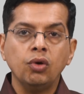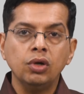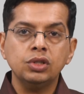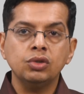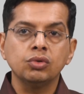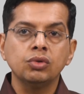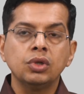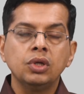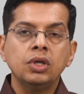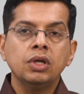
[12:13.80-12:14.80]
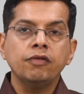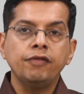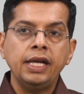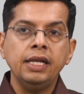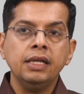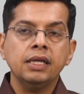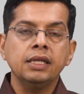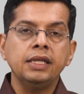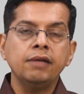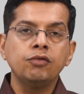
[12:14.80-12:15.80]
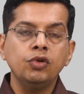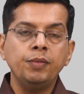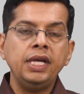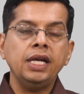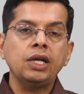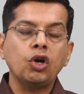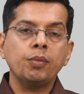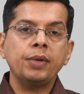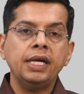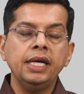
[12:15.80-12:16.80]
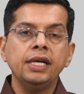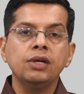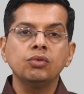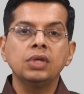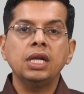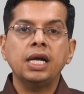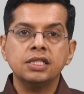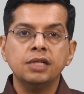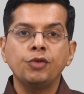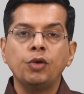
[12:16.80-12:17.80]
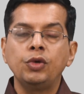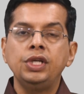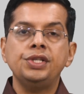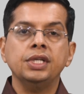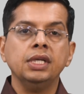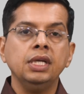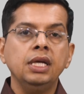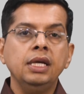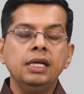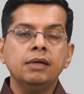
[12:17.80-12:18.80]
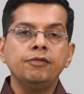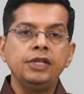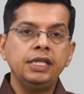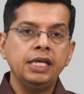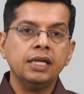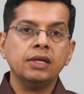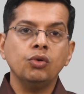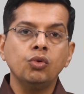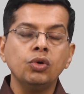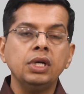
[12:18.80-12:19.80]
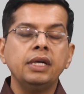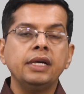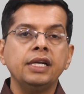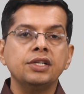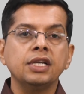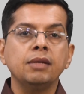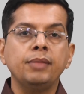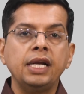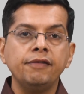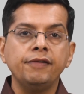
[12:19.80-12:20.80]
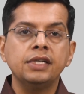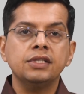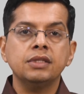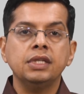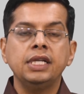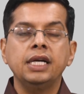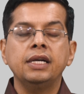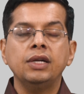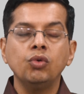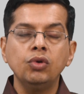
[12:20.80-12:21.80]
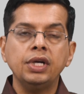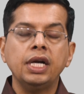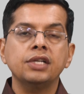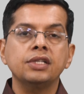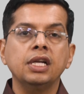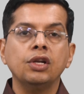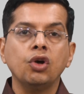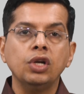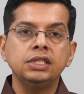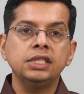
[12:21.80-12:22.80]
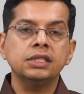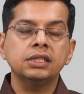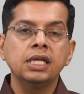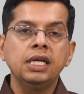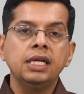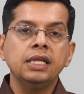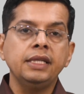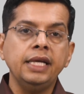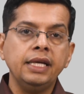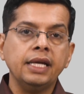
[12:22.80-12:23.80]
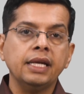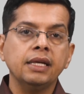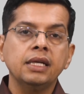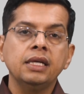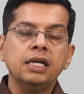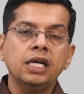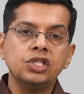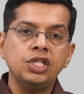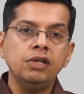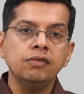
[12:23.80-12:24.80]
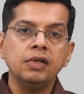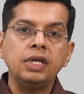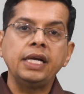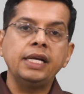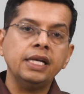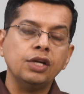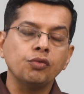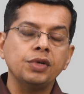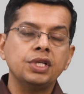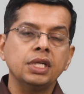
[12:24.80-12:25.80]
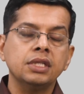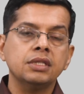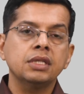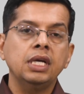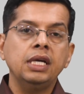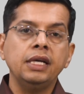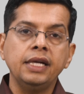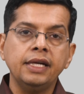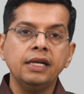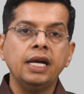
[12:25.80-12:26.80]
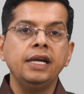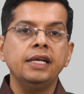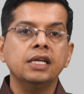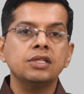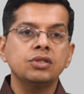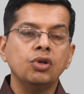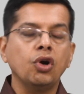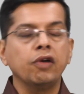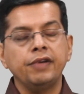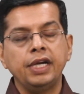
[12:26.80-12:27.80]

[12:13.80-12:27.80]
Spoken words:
And also, when they would be incorporated into the larger population with their own traditional benefits, their own traditional knowledges, they can achieve greater innovations, greater ideas